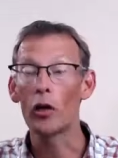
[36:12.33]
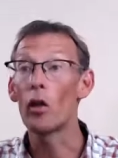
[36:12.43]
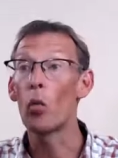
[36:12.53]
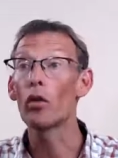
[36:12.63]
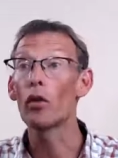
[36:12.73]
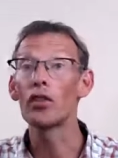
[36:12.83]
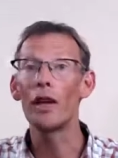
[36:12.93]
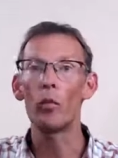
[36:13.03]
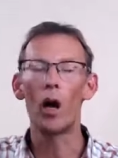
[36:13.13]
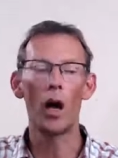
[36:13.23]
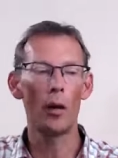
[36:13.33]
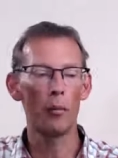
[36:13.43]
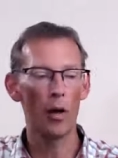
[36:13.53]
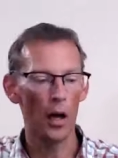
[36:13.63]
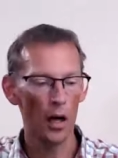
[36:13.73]
the one tip, um,
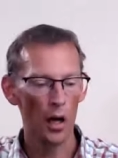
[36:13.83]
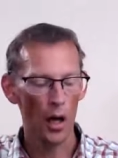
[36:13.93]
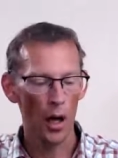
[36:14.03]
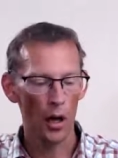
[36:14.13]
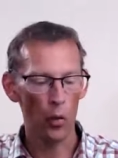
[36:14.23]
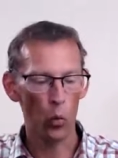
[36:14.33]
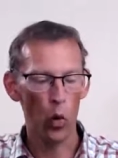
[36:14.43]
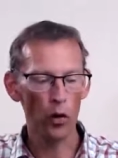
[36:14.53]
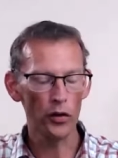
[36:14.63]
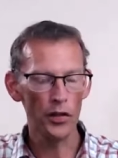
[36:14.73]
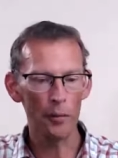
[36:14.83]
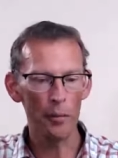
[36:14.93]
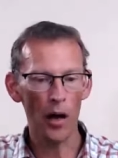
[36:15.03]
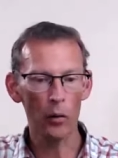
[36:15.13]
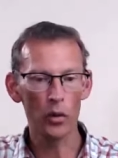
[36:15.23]
the one tip
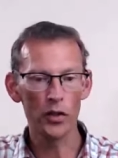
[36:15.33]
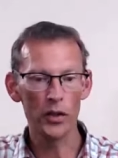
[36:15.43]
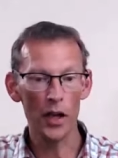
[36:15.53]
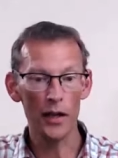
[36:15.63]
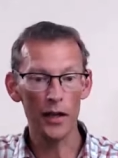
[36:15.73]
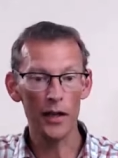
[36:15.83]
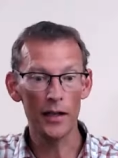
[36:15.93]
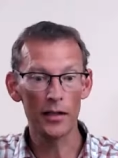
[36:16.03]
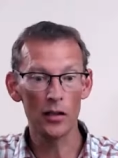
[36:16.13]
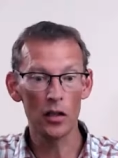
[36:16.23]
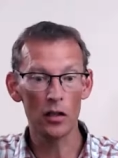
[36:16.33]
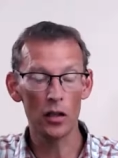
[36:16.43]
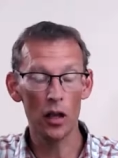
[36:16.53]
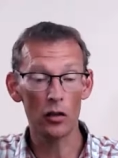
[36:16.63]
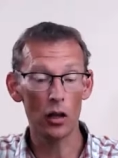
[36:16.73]
I would say is that,
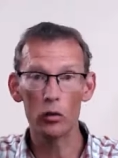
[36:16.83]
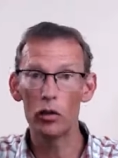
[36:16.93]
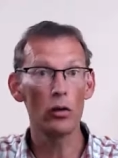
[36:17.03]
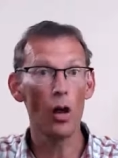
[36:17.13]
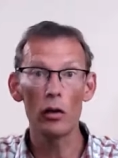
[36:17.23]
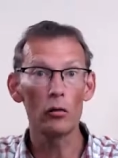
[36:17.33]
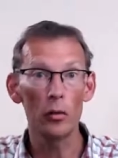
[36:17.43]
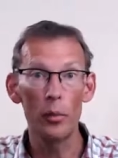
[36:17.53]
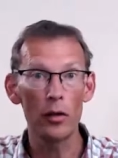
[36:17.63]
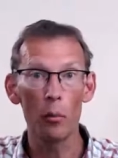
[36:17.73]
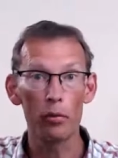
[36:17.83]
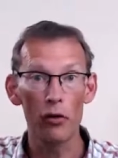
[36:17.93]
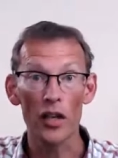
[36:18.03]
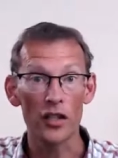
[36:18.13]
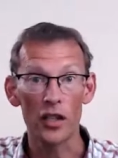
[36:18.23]
uh, dude, I don't compete on
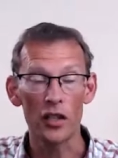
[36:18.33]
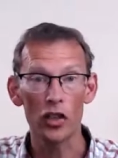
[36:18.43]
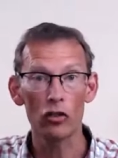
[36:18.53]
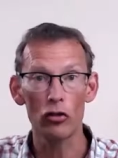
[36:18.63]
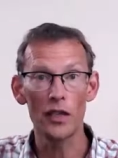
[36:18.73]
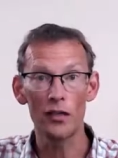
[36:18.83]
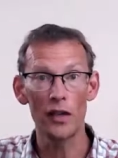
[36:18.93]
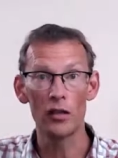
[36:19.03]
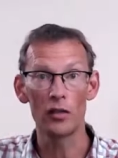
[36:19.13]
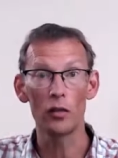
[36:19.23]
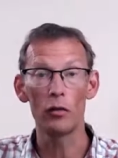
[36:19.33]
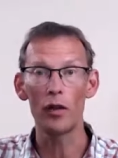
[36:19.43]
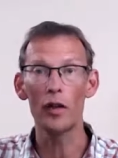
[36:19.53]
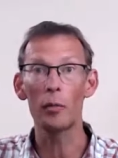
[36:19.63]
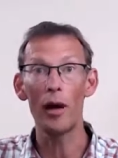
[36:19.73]
price. It, it's a crazy thing to do.
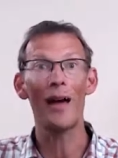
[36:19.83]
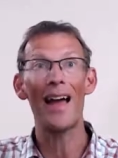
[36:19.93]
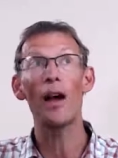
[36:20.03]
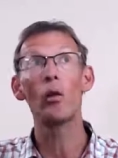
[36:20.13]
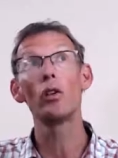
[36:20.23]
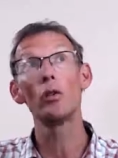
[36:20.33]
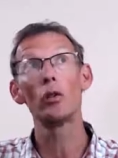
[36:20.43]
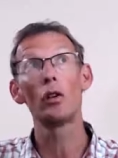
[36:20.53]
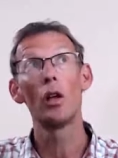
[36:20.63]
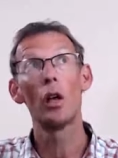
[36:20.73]
Think about how you can